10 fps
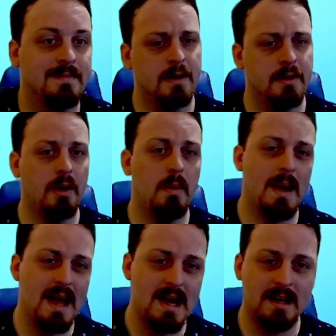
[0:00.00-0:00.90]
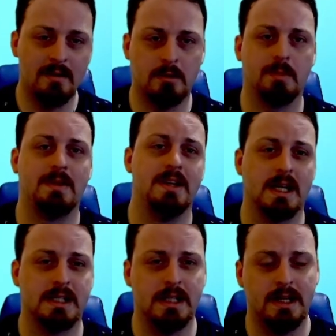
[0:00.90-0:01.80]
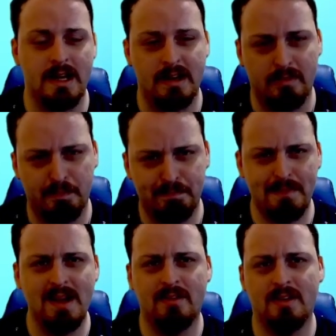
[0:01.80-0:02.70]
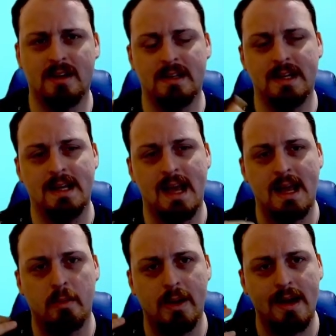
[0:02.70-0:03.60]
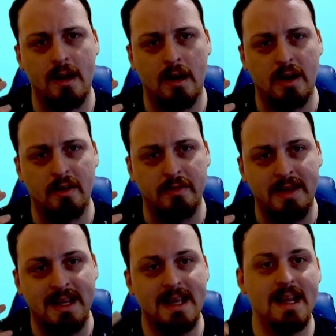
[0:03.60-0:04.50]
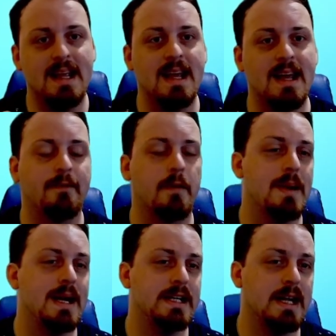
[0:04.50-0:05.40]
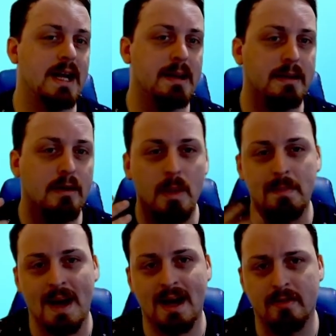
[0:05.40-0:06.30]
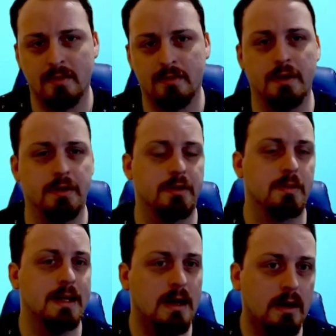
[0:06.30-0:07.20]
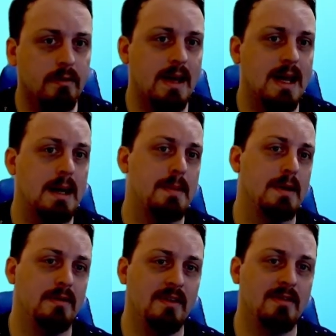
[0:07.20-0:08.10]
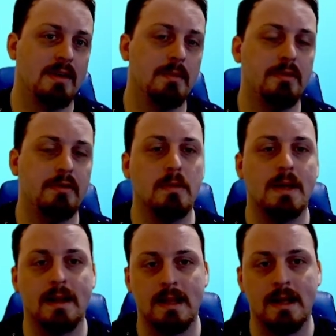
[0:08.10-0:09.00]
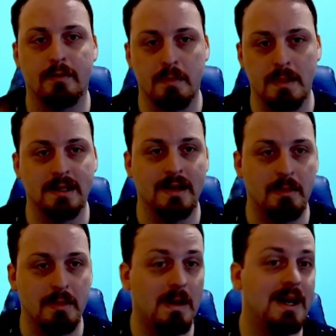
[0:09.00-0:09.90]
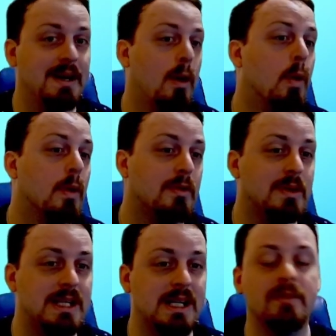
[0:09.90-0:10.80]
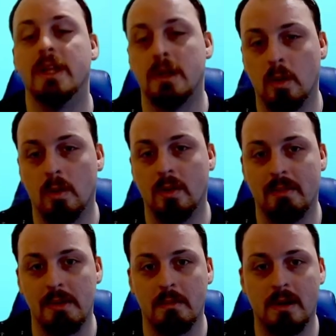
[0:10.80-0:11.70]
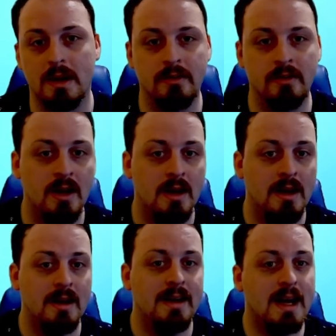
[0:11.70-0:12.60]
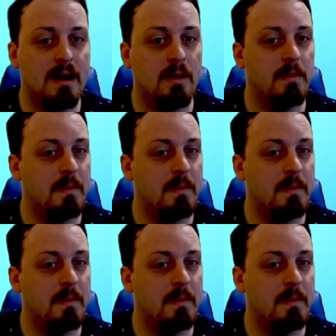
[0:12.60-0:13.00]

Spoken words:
So AI script injection is basically a way of getting information and going past the filtering of AI-based systems to get the information that we want or to achieve the goal that we want. Now,